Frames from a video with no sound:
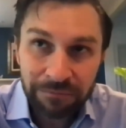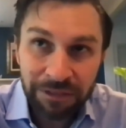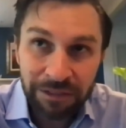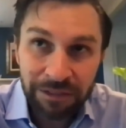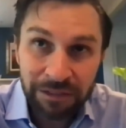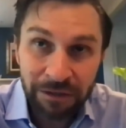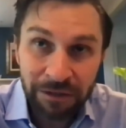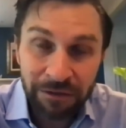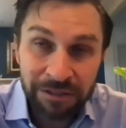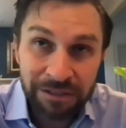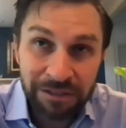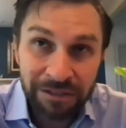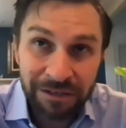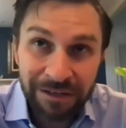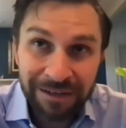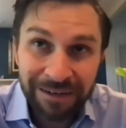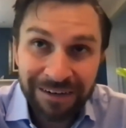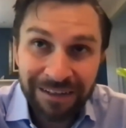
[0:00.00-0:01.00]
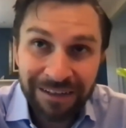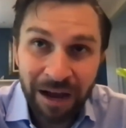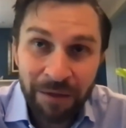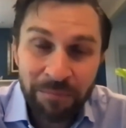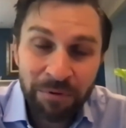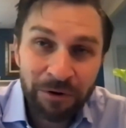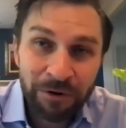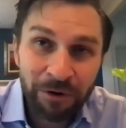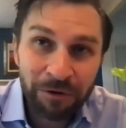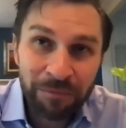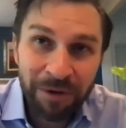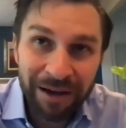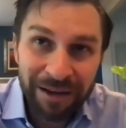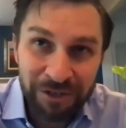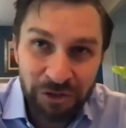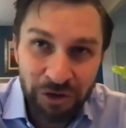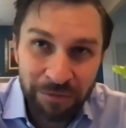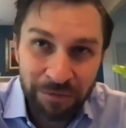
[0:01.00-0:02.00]
So it's, I put all my
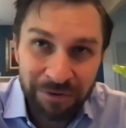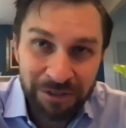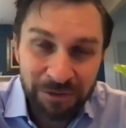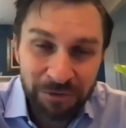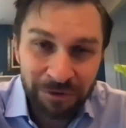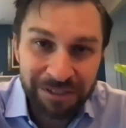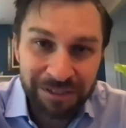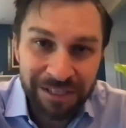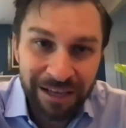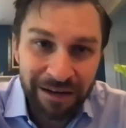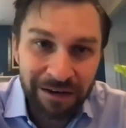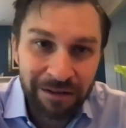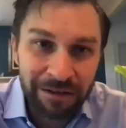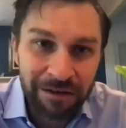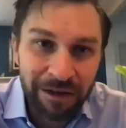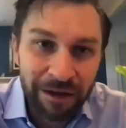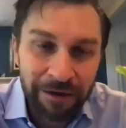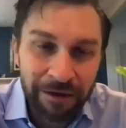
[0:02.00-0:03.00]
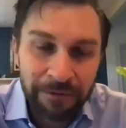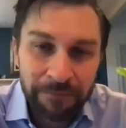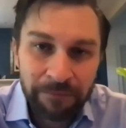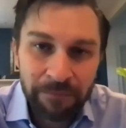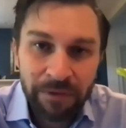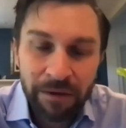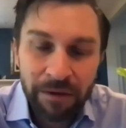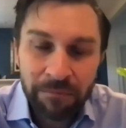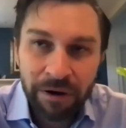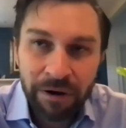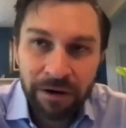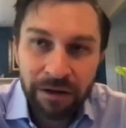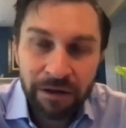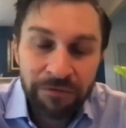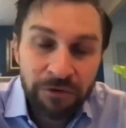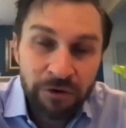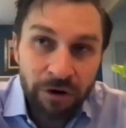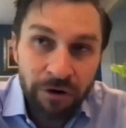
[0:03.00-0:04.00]
enjoyment towards the end of the day. But
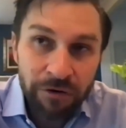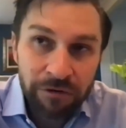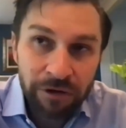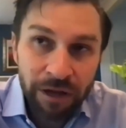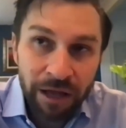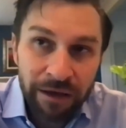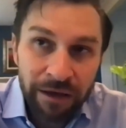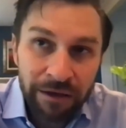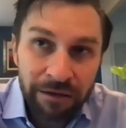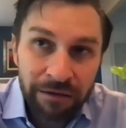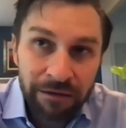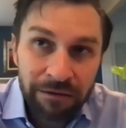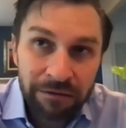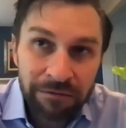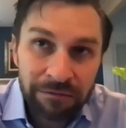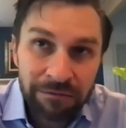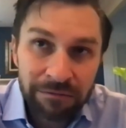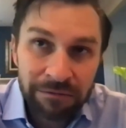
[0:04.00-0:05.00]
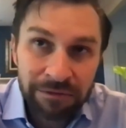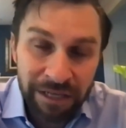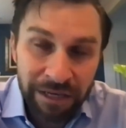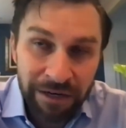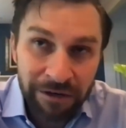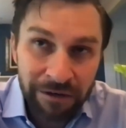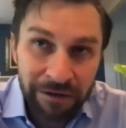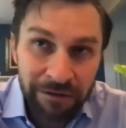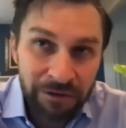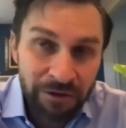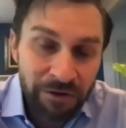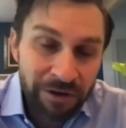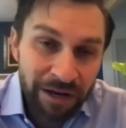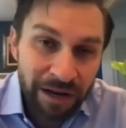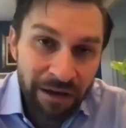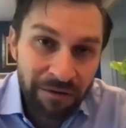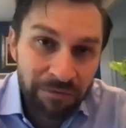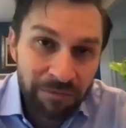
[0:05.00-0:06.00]
if you don't like dinner, you can
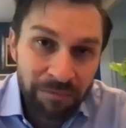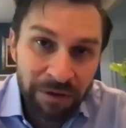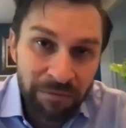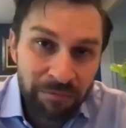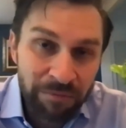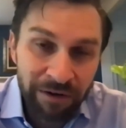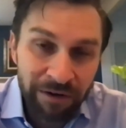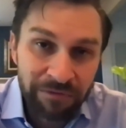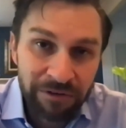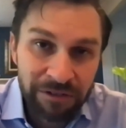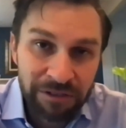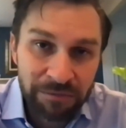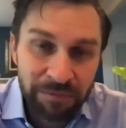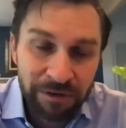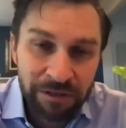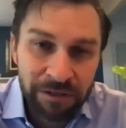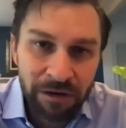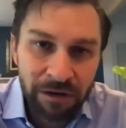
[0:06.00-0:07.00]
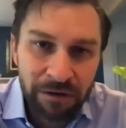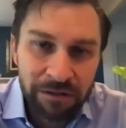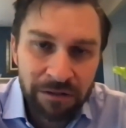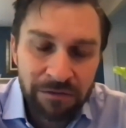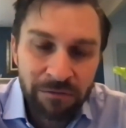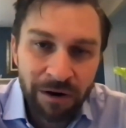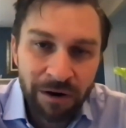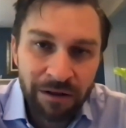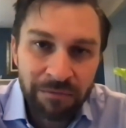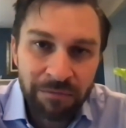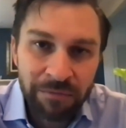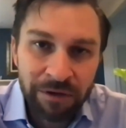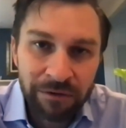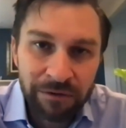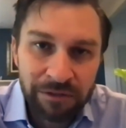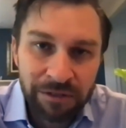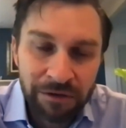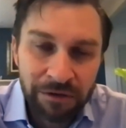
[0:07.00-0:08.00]
have a big breakfast. But as long as one of the
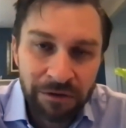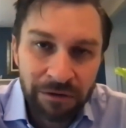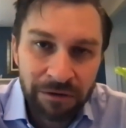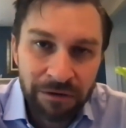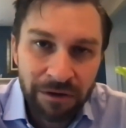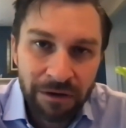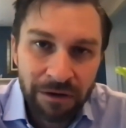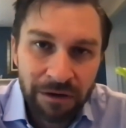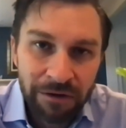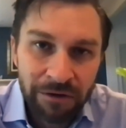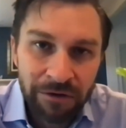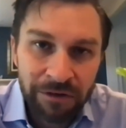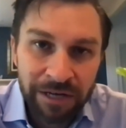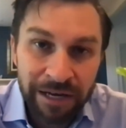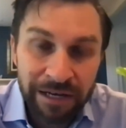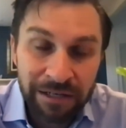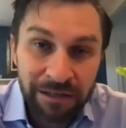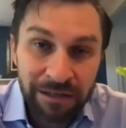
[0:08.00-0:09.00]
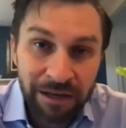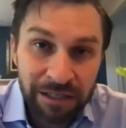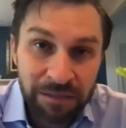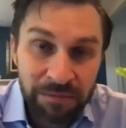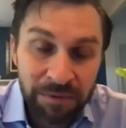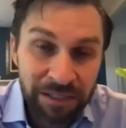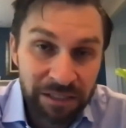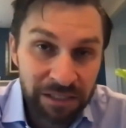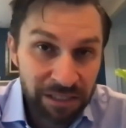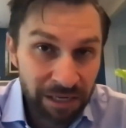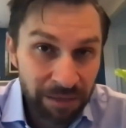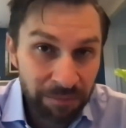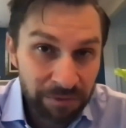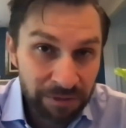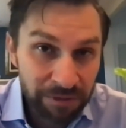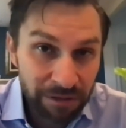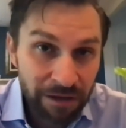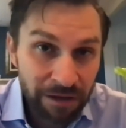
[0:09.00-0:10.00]
meals in your, your day has been skipped,